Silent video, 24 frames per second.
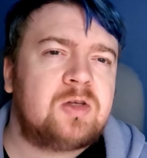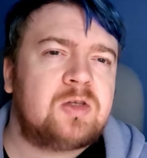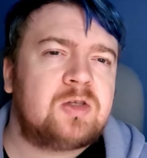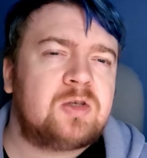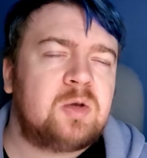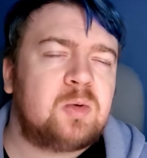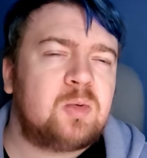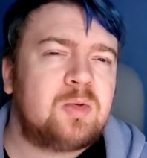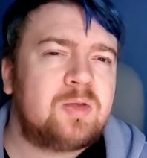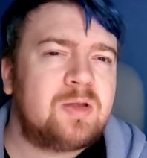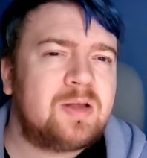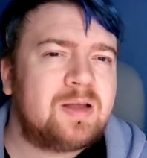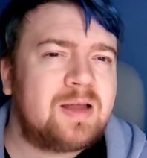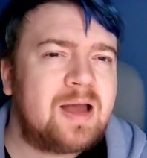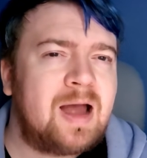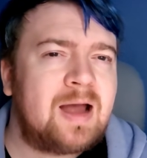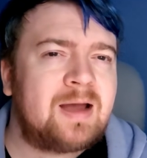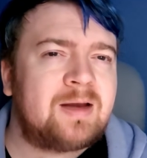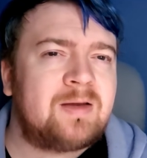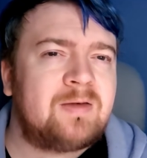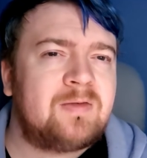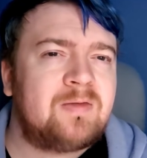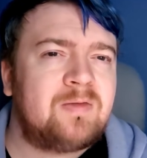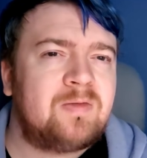so
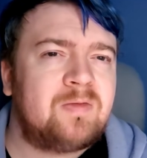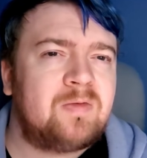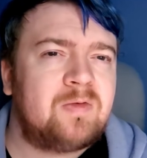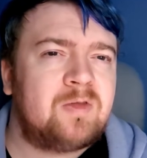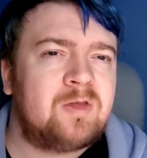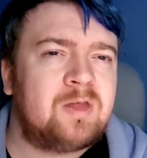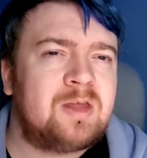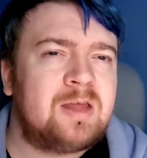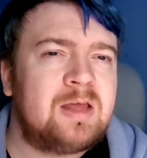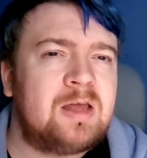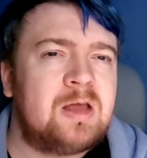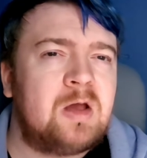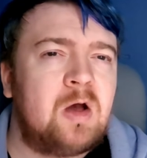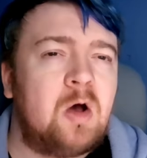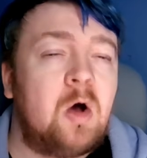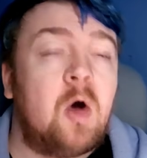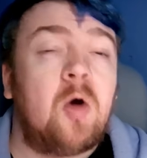kind of the